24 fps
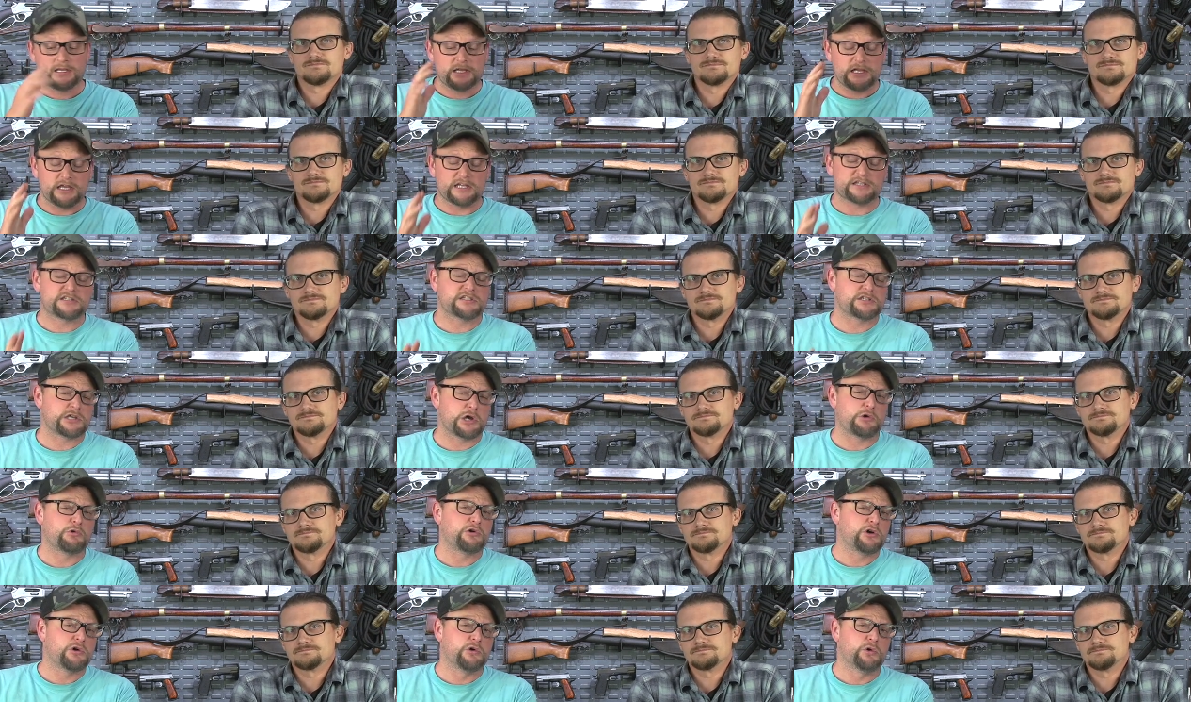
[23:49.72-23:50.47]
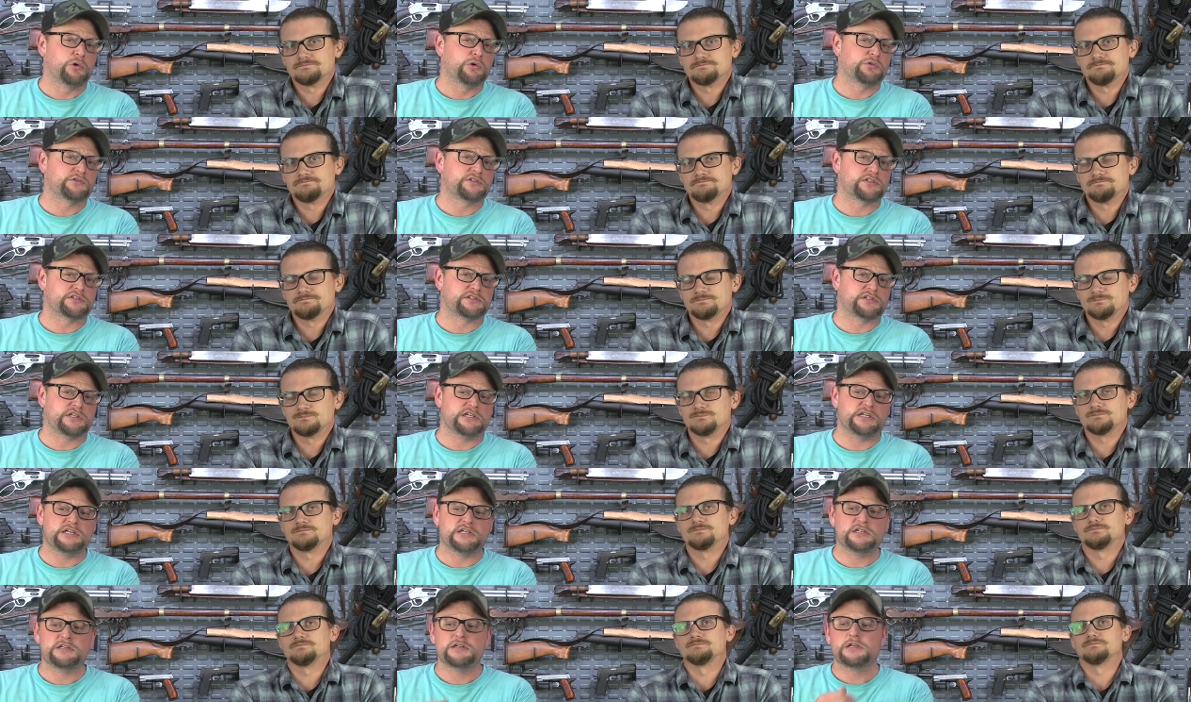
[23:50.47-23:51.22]
Speaker 1: it's so cool to
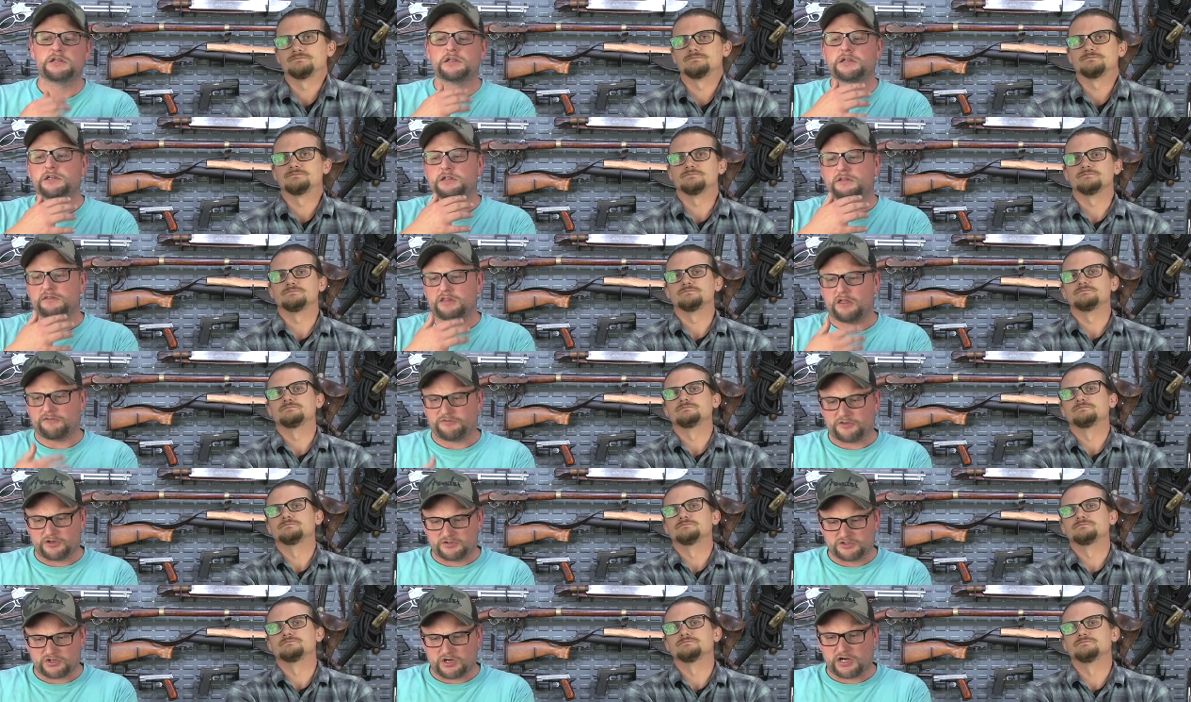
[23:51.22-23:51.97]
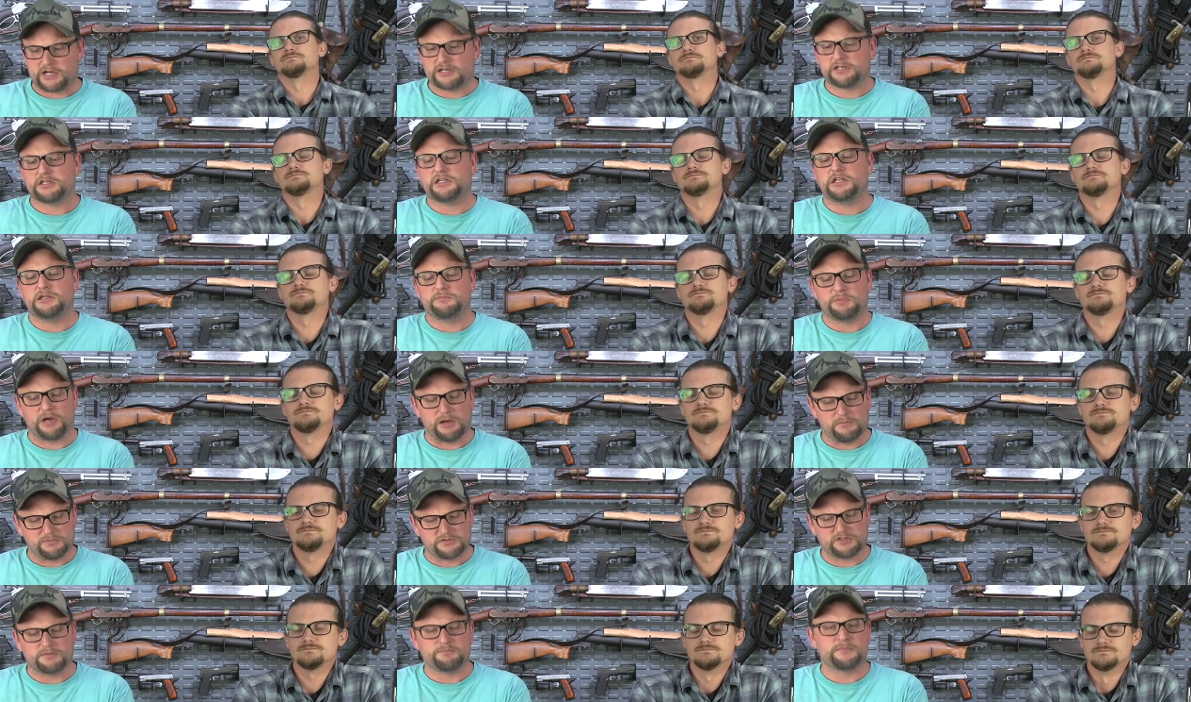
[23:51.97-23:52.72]
see that they're trying to keep
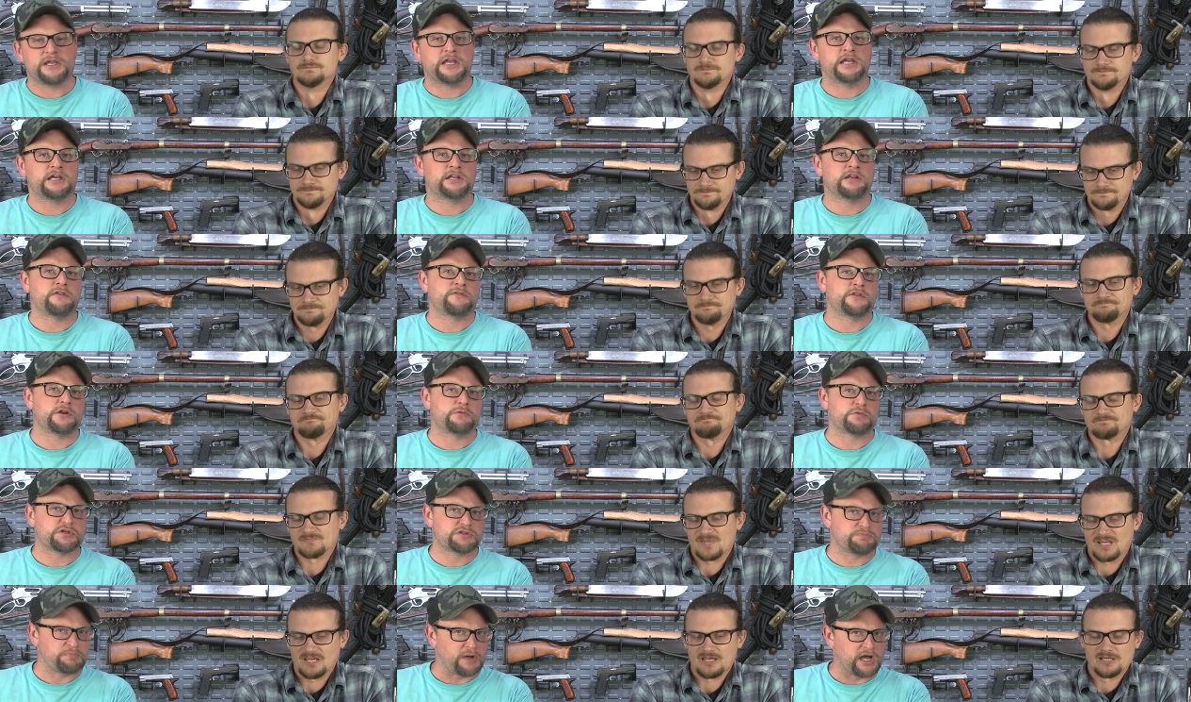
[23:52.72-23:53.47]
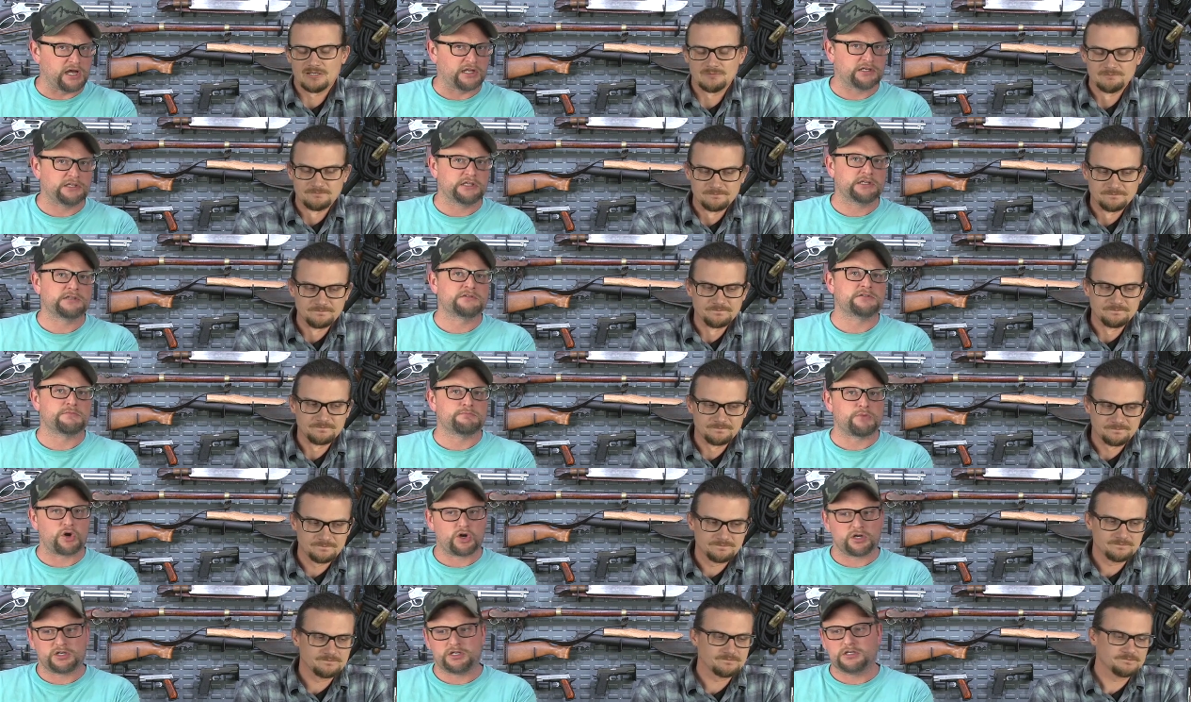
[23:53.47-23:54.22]
up with demand and they're responding yeah. to
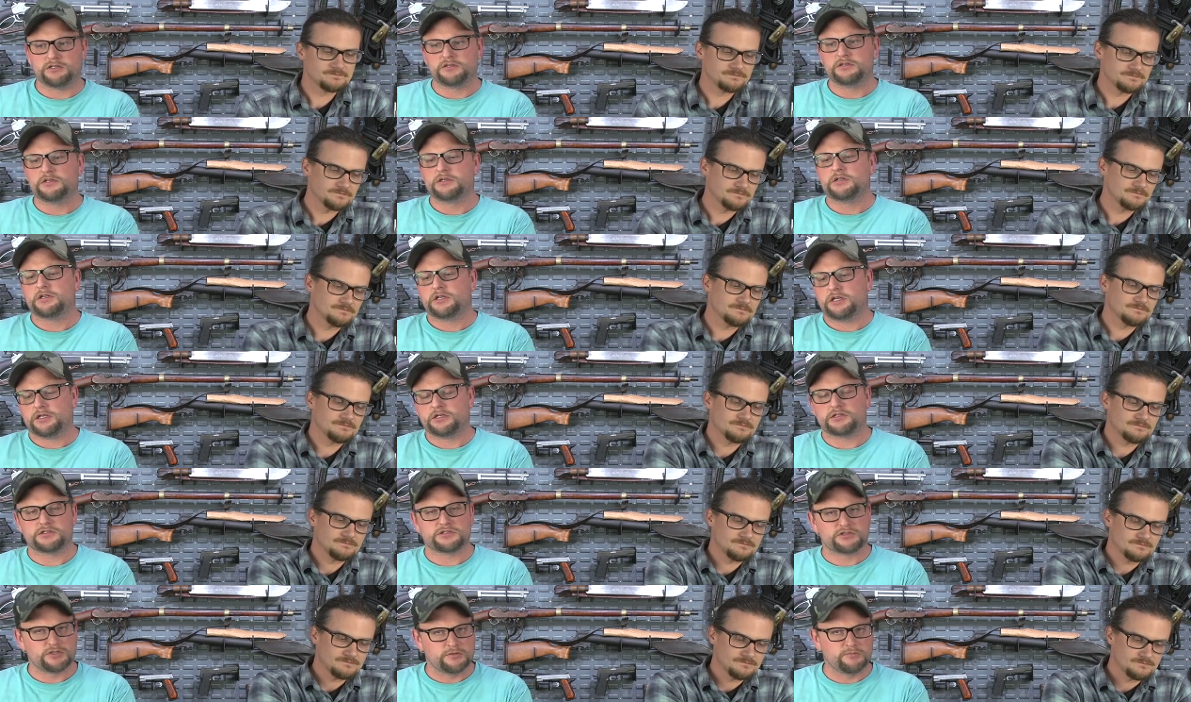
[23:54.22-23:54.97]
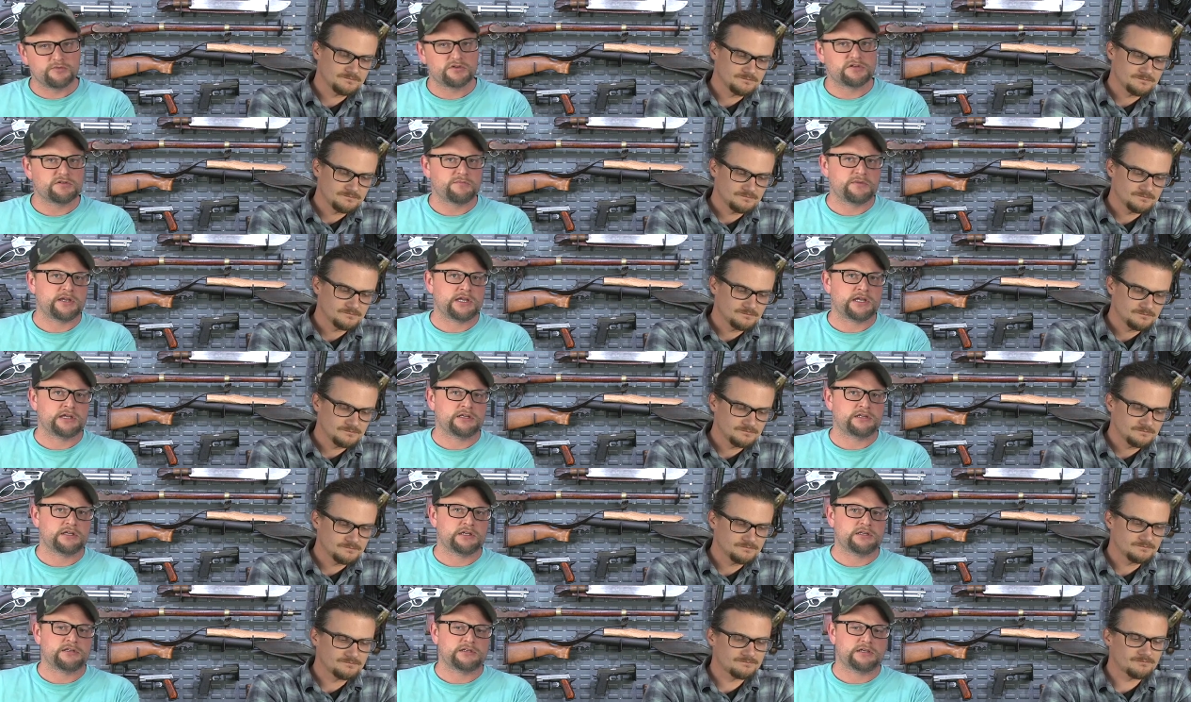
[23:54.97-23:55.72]
market and consumer
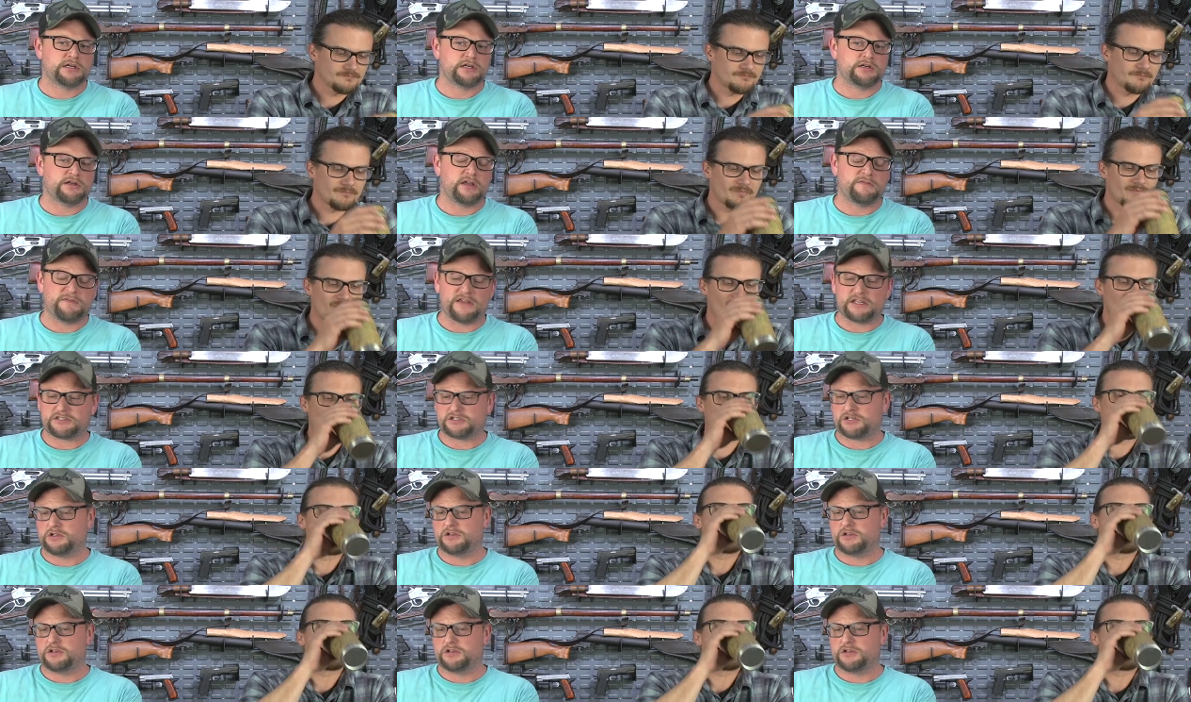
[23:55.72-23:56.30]
demand, and uh, and that's